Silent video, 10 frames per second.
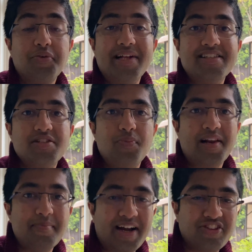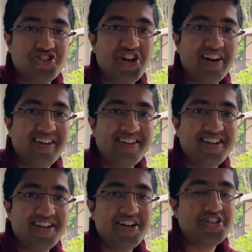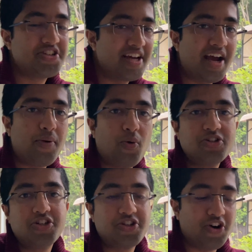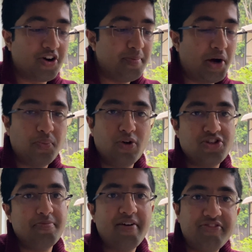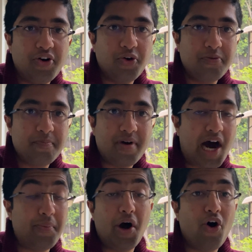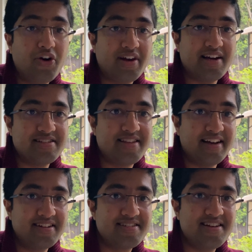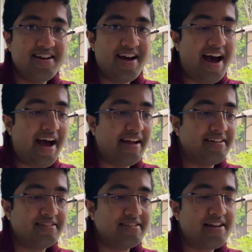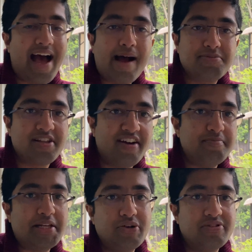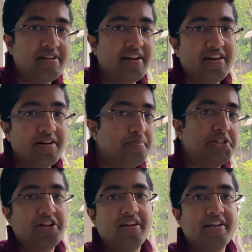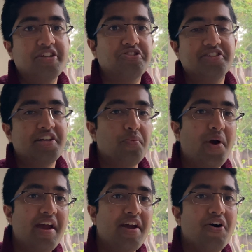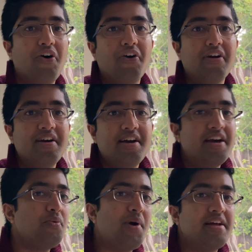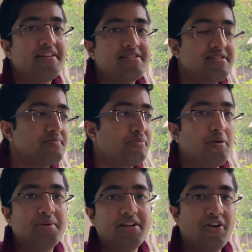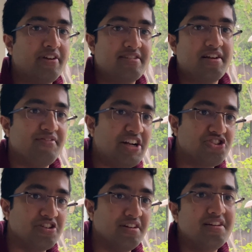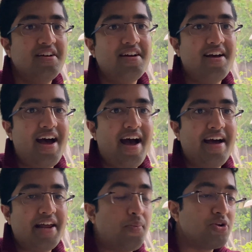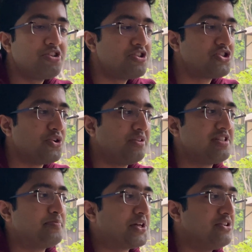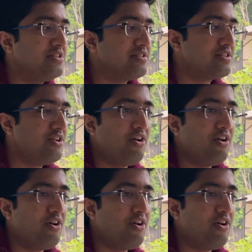friends, welcome back to the channel. Today I wanted to talk about what's on my phone, how I organize things, and the apps that I've been using in a particularly interesting way or in a way that's probably not as conventional. And I wanted to show this because